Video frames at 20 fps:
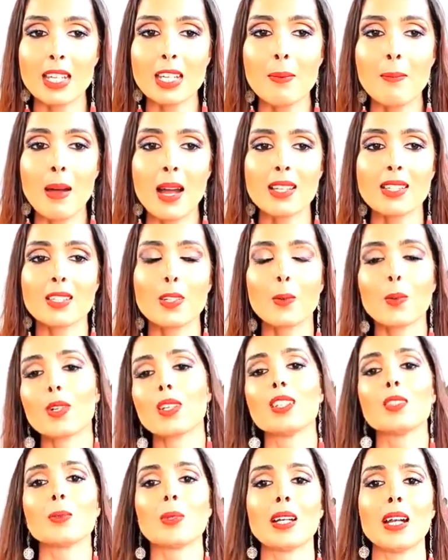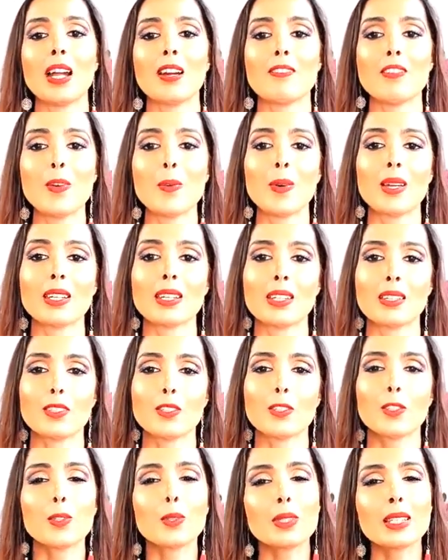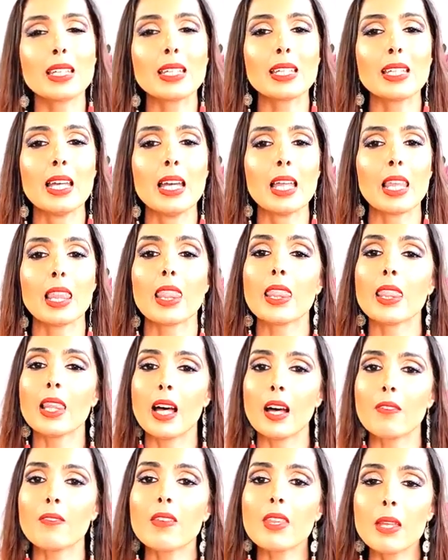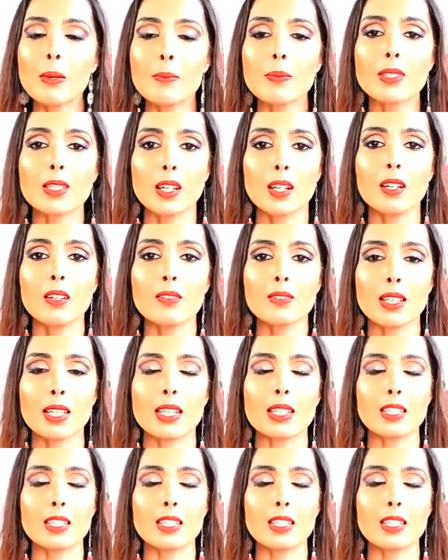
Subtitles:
can you imagine a world where everyone truly loved themselves,